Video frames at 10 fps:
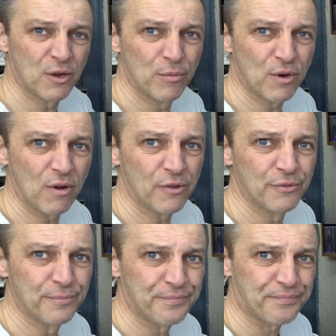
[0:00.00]
come across.
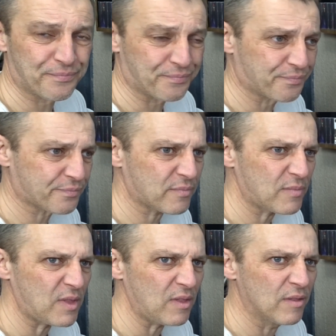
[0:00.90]

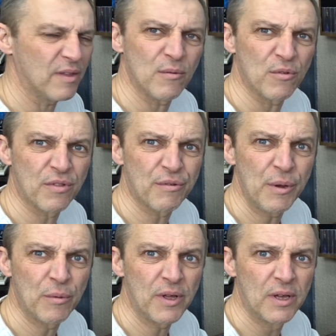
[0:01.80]
I think it was three,
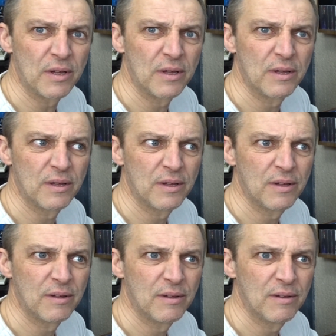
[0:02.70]
wasn't it?
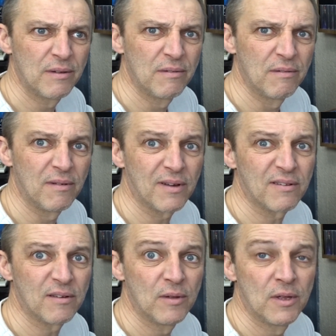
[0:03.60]
I don't
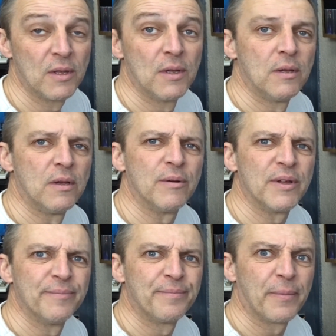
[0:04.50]
know. Anyway,
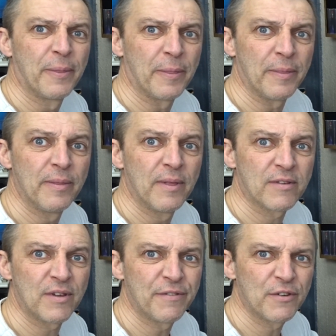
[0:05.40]
that's
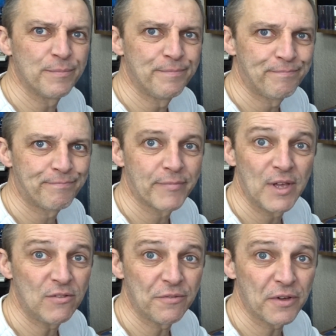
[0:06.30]
how you fix them.
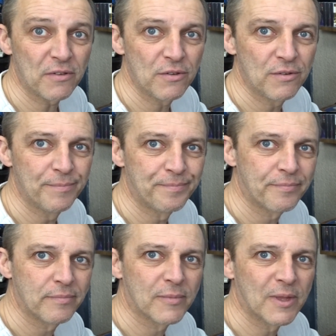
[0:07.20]
Easy fixes.
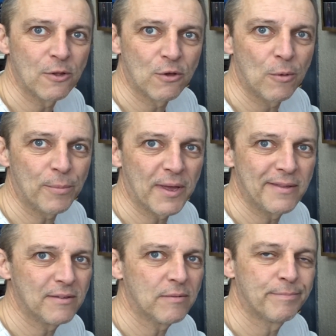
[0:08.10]
They look
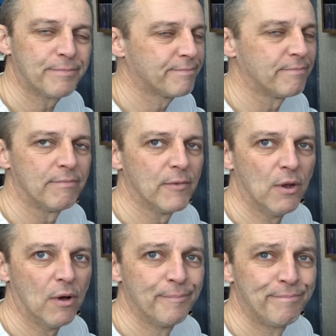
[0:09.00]
complicated, they're
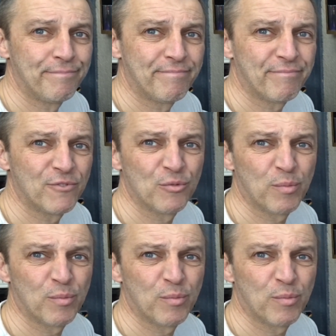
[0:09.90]
not. Just